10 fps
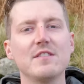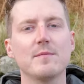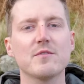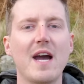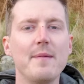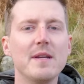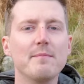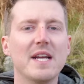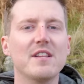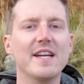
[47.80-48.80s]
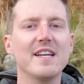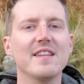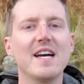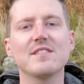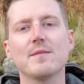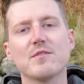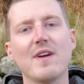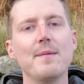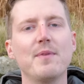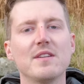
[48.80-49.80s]
subscribing by clicking that
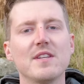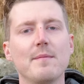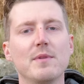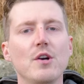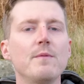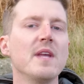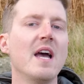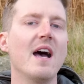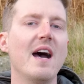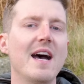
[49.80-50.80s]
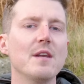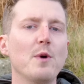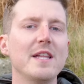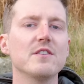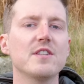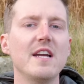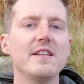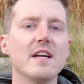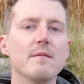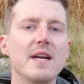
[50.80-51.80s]
subscribe button down below. And while you're down
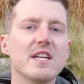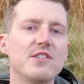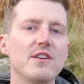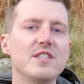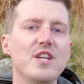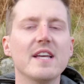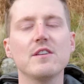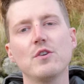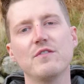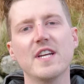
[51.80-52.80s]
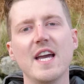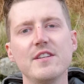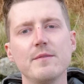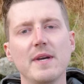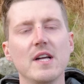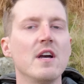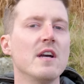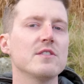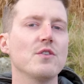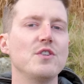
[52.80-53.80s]
there, make sure to check the notification bell
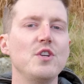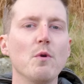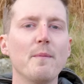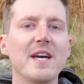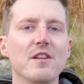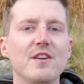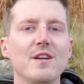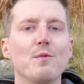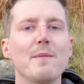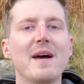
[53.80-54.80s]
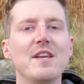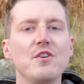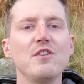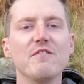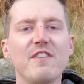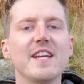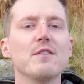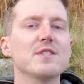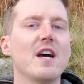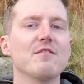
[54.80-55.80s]
so that you will be alerted when my new
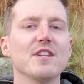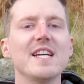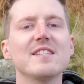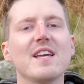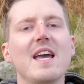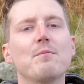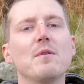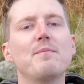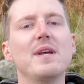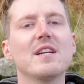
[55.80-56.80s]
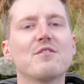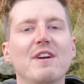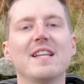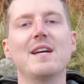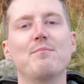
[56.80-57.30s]
videos are released. It would be greatly